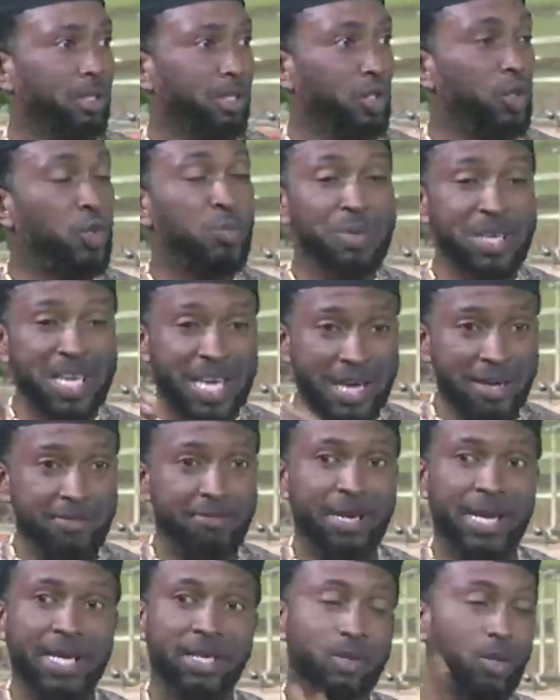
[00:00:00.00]
You
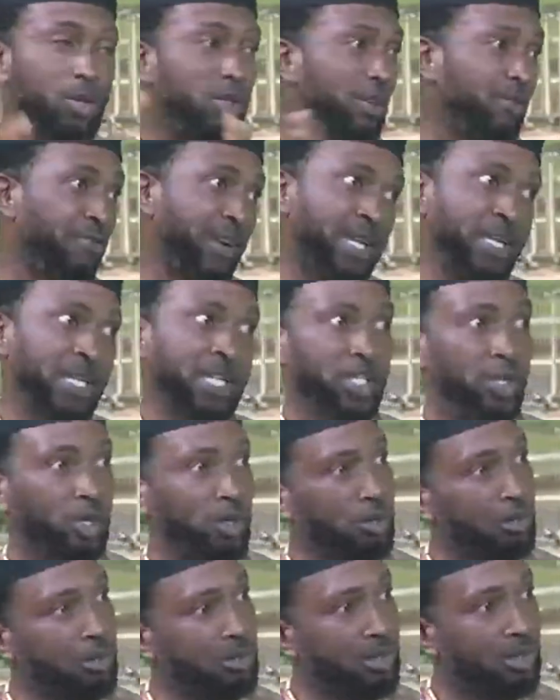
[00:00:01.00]
behave like those you find in the
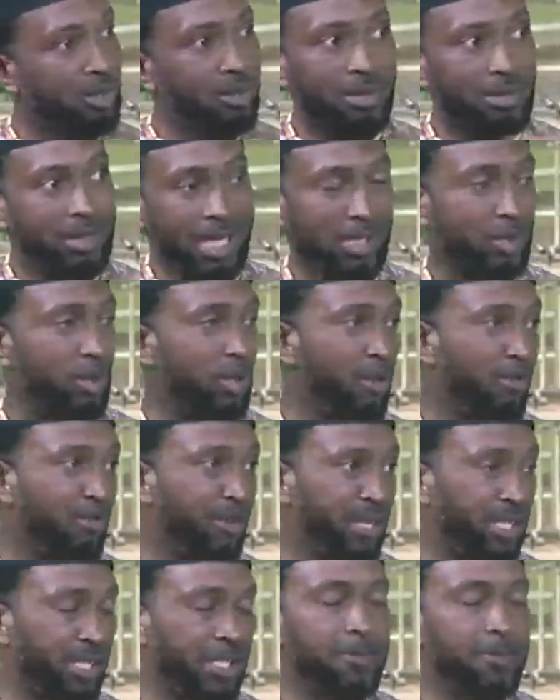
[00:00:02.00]
jungle. There's no difference.